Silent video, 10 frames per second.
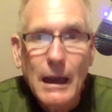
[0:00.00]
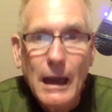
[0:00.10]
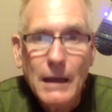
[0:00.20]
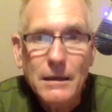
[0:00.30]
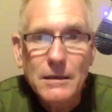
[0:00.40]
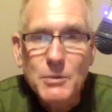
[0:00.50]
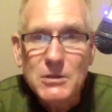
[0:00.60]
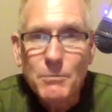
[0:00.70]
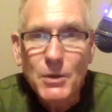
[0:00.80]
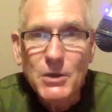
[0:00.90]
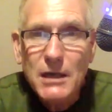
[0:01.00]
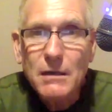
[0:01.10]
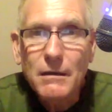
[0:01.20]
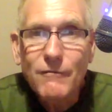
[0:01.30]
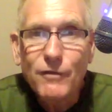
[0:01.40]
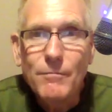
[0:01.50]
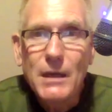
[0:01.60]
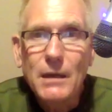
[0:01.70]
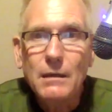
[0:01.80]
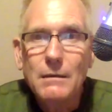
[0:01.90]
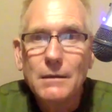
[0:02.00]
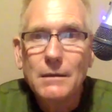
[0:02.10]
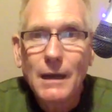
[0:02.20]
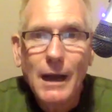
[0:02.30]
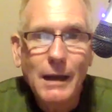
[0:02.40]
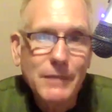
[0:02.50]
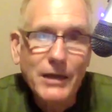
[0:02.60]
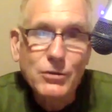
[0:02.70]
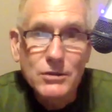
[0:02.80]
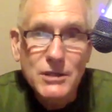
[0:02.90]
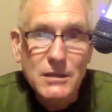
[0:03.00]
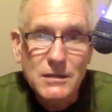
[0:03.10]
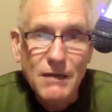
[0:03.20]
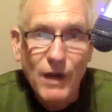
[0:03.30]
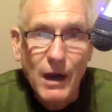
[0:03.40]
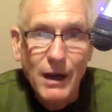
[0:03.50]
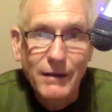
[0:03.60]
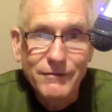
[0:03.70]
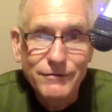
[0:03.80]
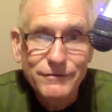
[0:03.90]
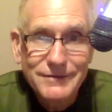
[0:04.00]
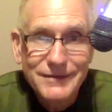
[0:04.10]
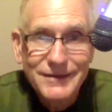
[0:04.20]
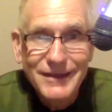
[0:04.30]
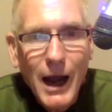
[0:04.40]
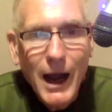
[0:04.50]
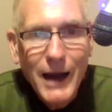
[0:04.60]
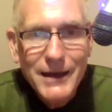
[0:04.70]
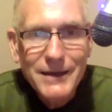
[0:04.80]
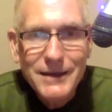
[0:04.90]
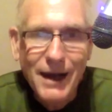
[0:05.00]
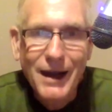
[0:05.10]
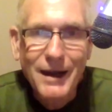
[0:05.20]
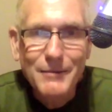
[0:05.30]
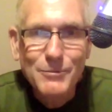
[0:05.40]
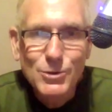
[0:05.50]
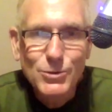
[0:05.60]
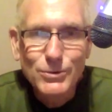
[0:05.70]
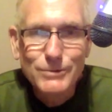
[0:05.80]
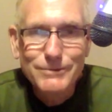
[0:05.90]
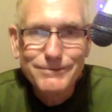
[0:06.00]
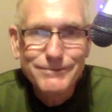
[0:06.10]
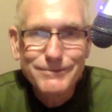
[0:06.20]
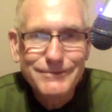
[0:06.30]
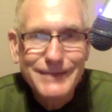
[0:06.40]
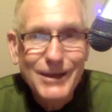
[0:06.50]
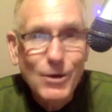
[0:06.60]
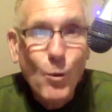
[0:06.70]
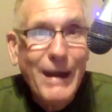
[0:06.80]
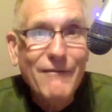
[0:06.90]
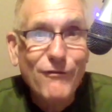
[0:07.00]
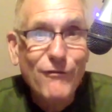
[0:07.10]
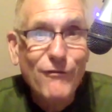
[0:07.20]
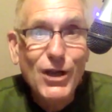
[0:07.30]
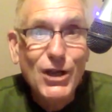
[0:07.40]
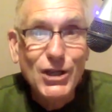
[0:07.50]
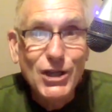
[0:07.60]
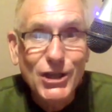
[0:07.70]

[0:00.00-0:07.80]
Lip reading: And it's particularly for me, I turned 65. I need time to go have fun.